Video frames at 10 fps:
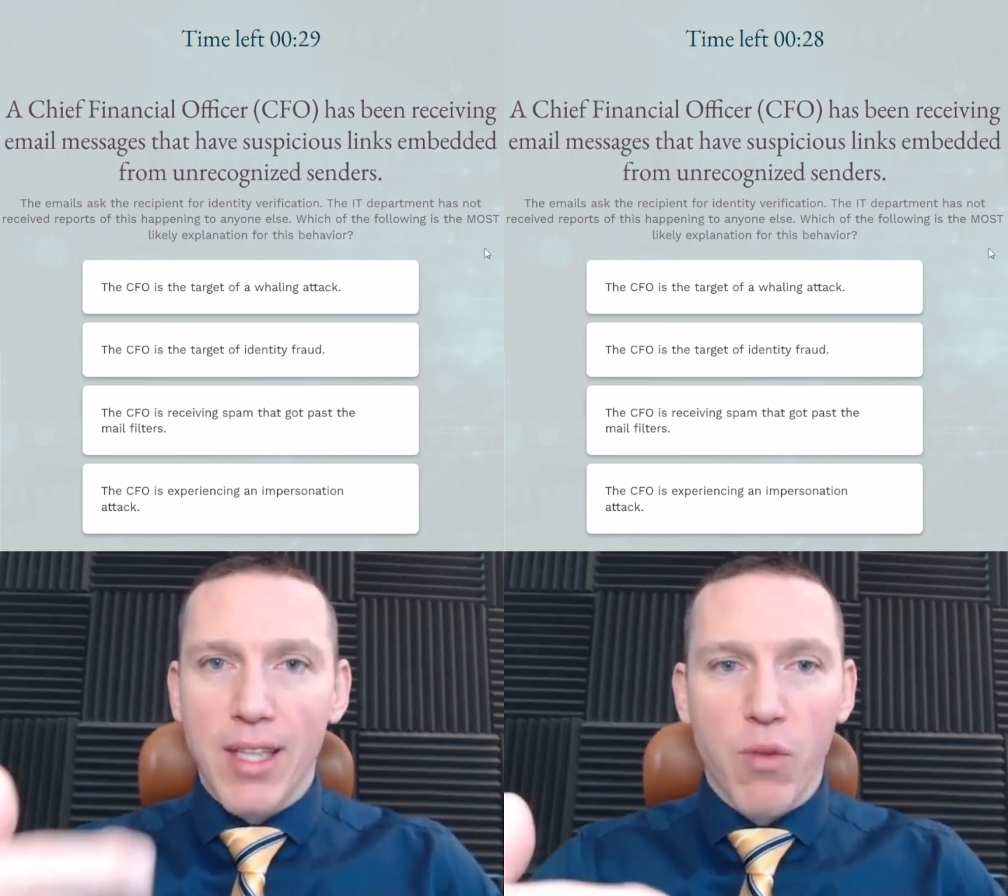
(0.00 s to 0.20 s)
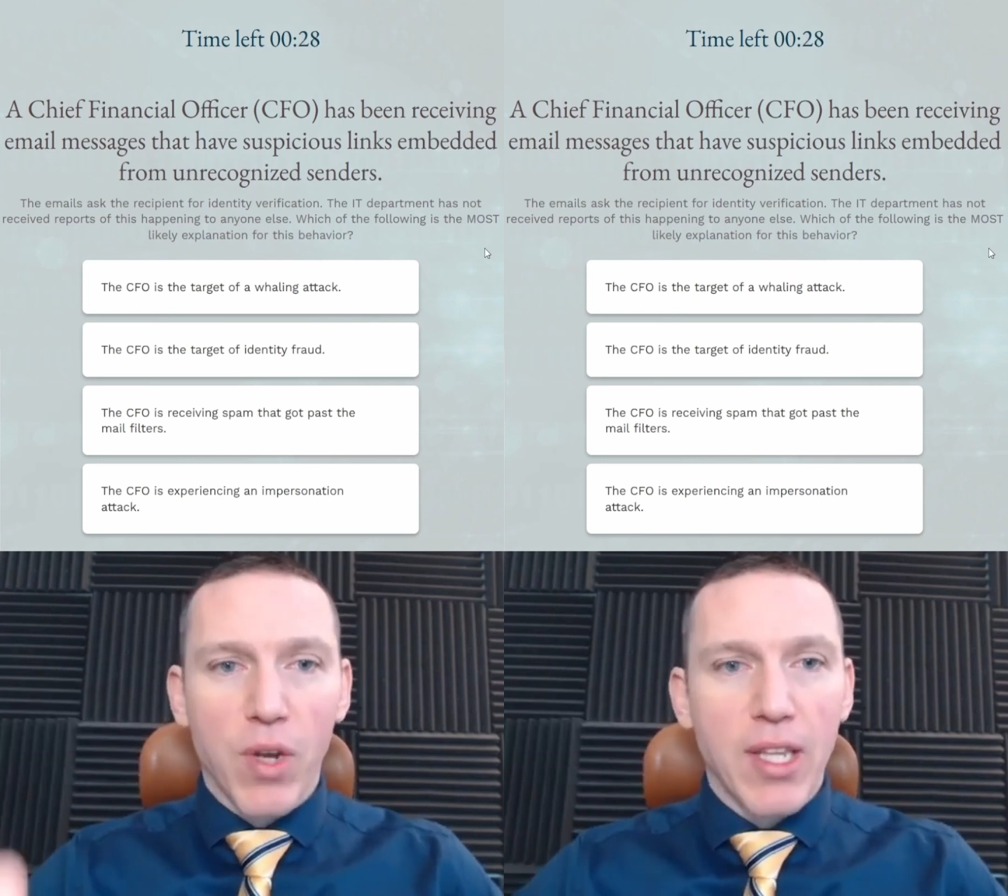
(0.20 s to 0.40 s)
and
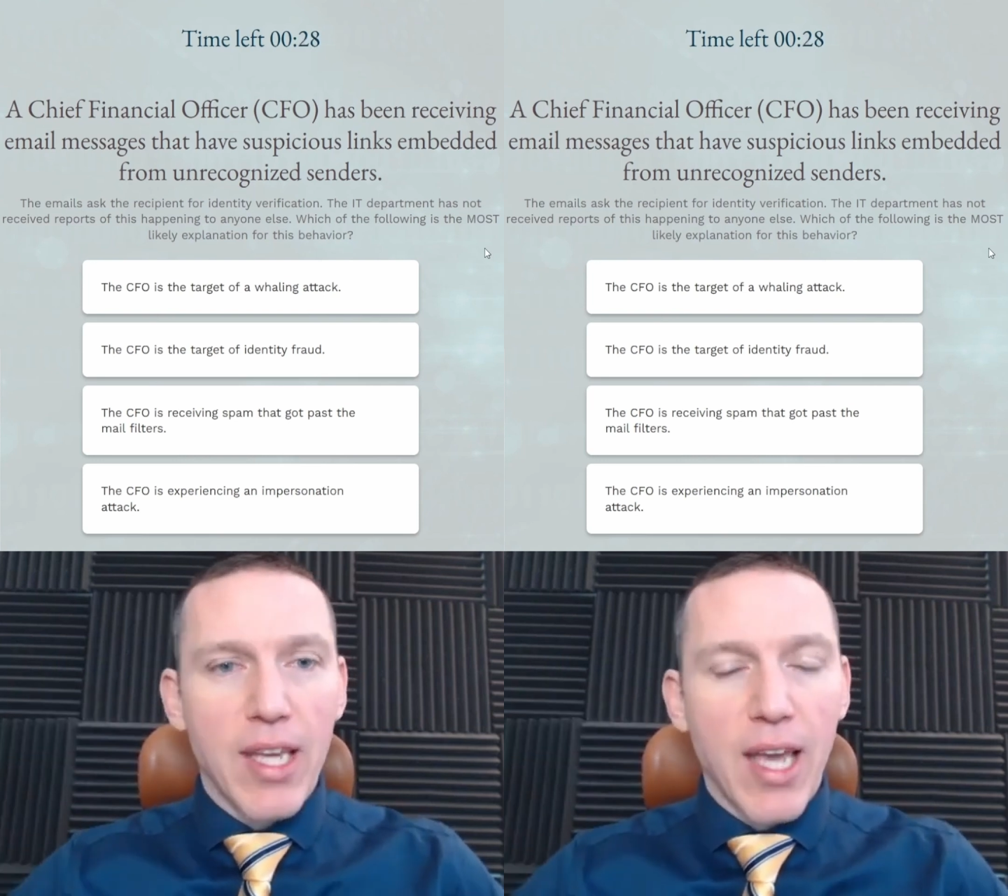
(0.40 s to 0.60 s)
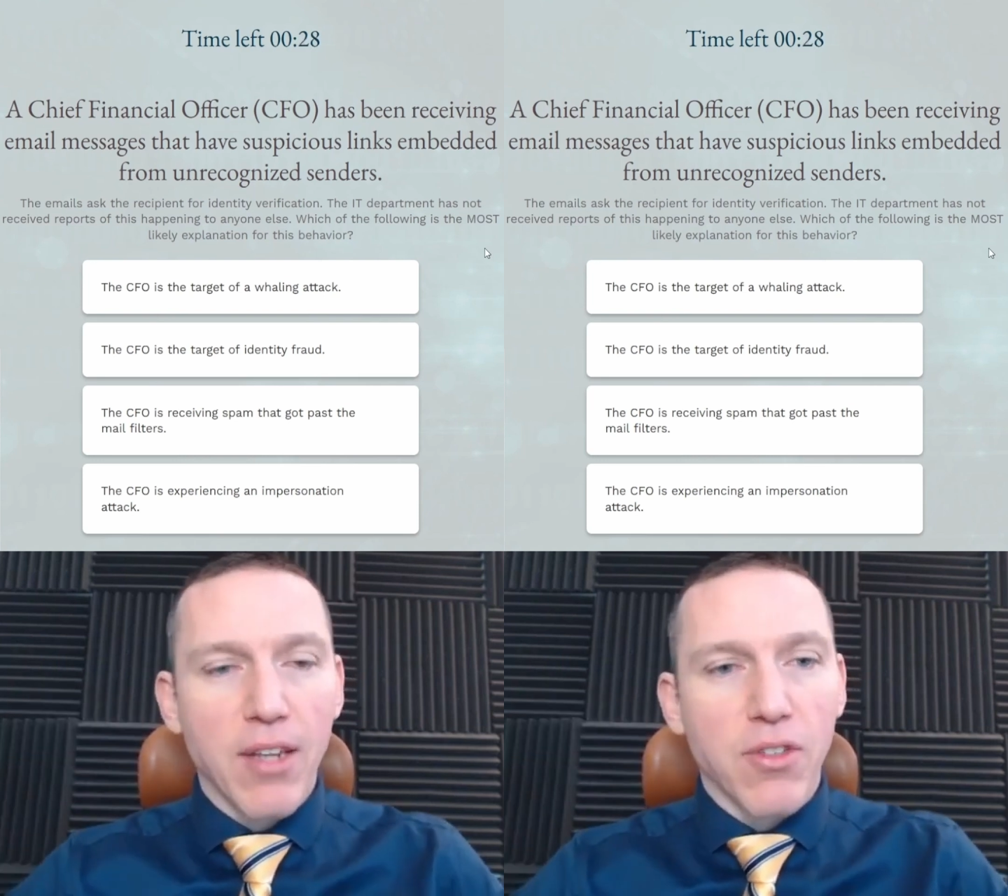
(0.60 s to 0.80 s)
then read
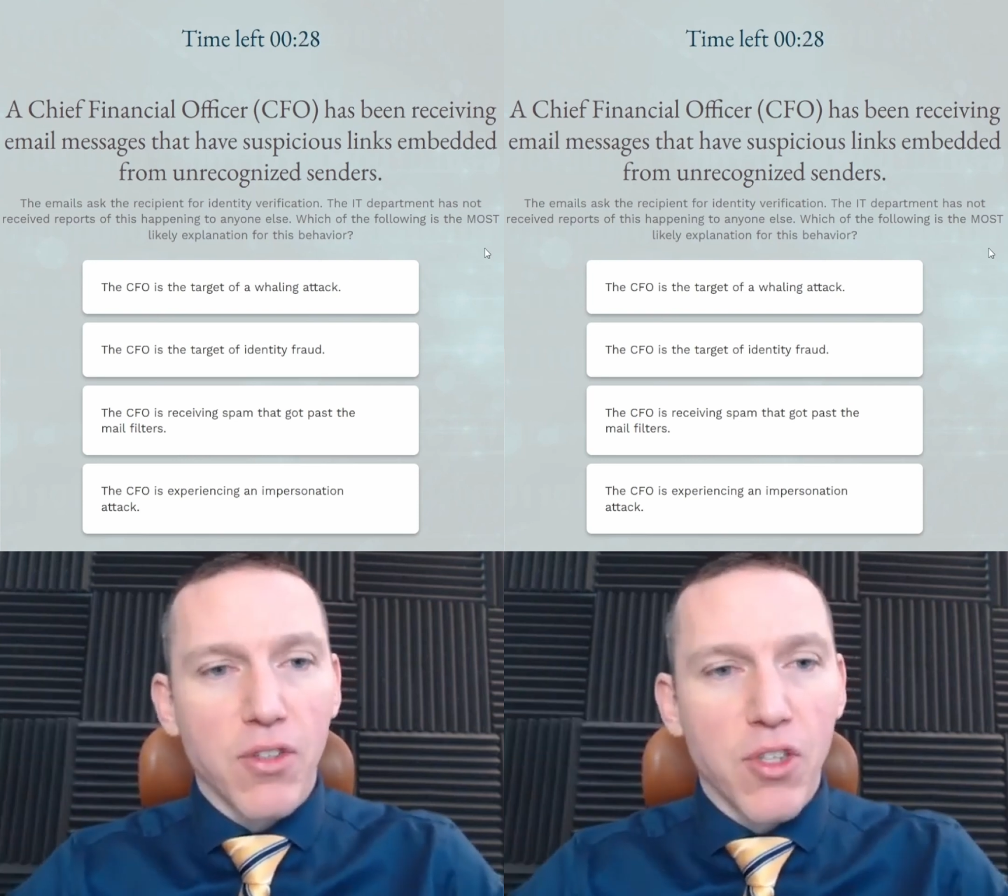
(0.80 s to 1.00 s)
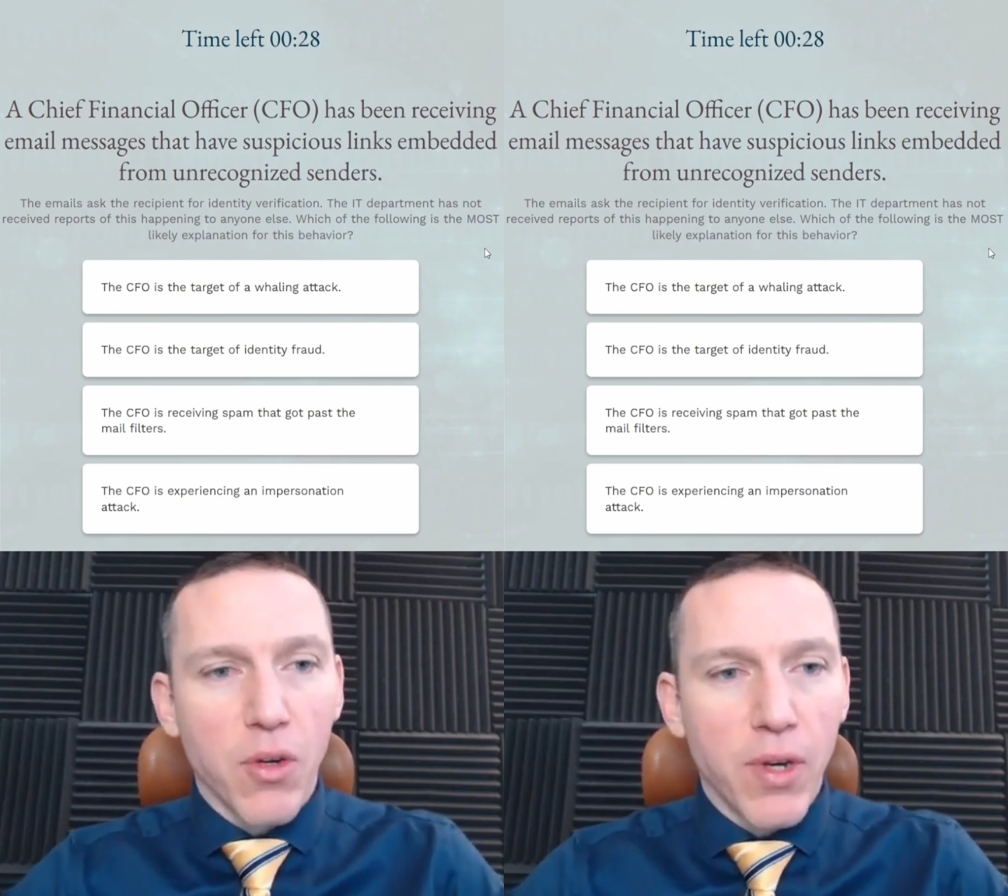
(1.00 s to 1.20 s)
the
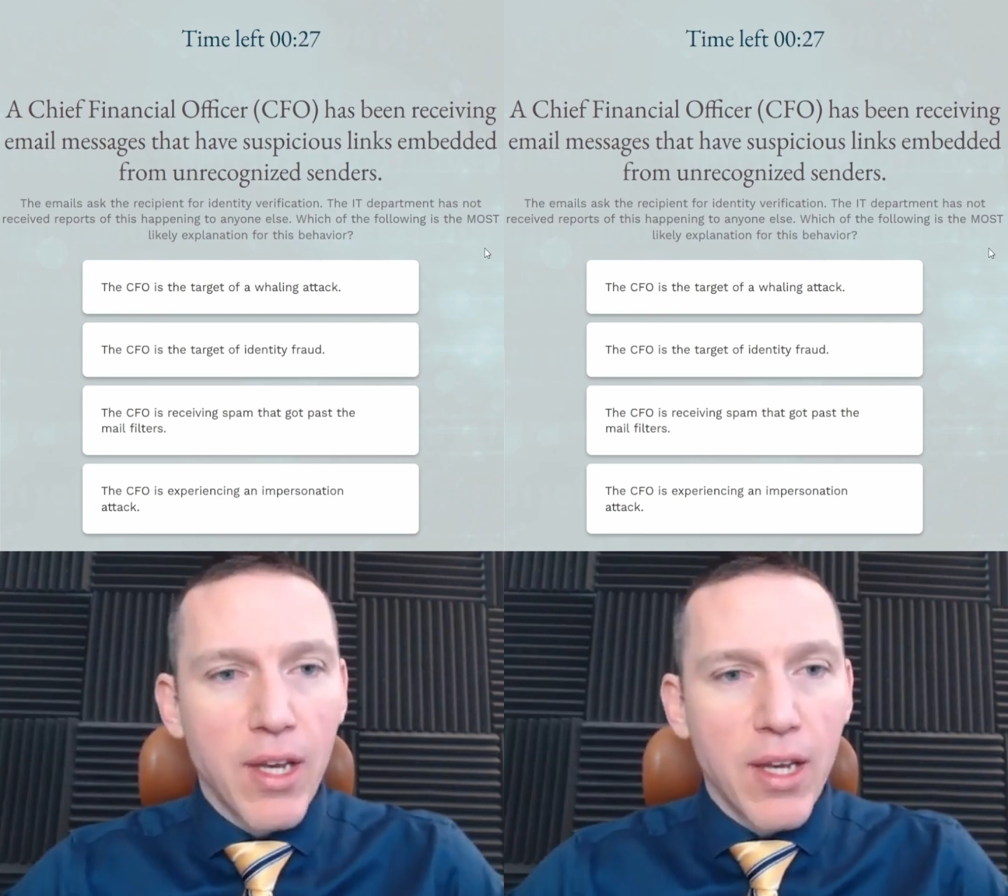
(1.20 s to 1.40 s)
answers. So,